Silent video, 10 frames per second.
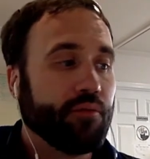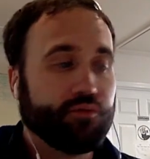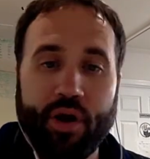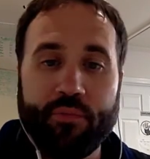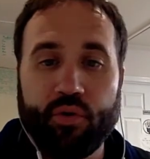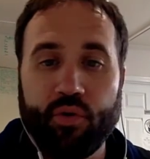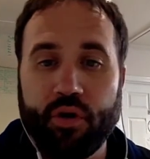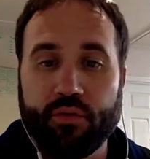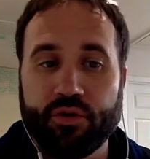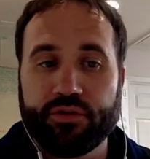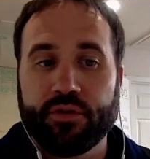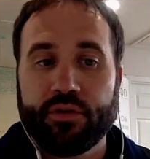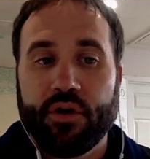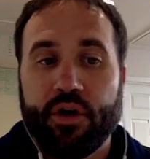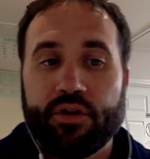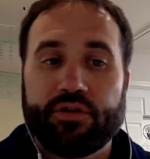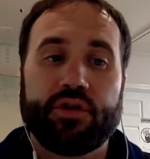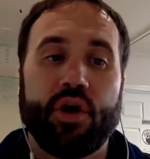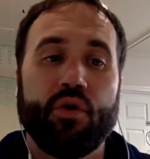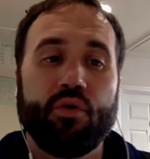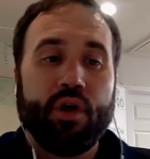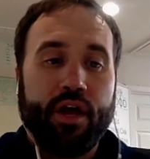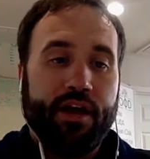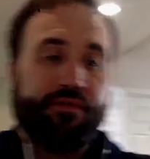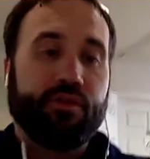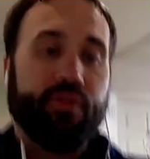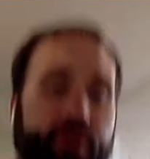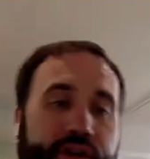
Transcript: tropical hardwoods. So if you look